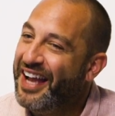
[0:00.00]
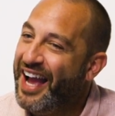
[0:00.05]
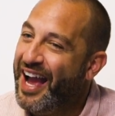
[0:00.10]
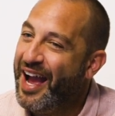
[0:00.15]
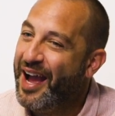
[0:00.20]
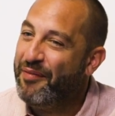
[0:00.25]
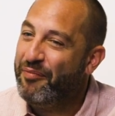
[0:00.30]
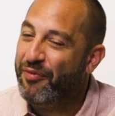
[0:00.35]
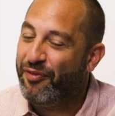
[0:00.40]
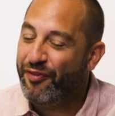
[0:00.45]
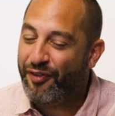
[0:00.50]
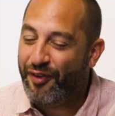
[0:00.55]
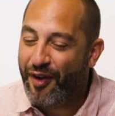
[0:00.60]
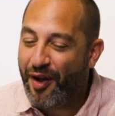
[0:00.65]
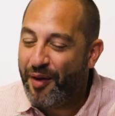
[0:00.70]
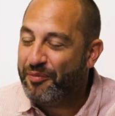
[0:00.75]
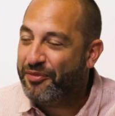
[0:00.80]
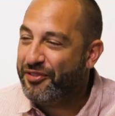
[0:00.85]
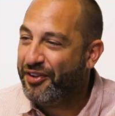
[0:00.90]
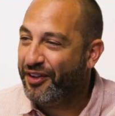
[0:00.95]
You like? I'm you,
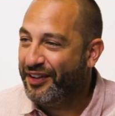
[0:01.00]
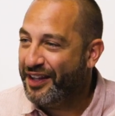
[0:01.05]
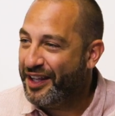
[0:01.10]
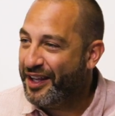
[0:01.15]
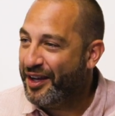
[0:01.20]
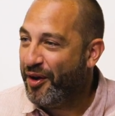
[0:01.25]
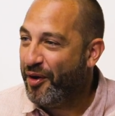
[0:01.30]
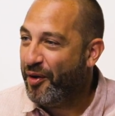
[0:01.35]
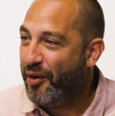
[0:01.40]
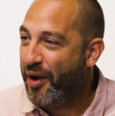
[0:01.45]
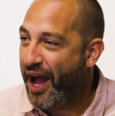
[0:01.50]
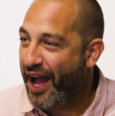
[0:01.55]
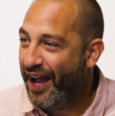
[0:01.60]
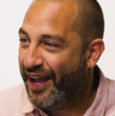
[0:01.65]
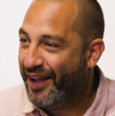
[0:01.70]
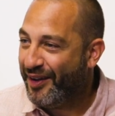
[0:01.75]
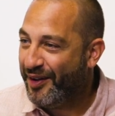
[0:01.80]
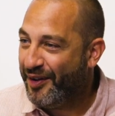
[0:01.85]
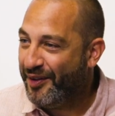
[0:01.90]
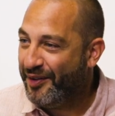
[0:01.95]
from Toledo,
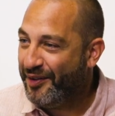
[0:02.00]
Ohio.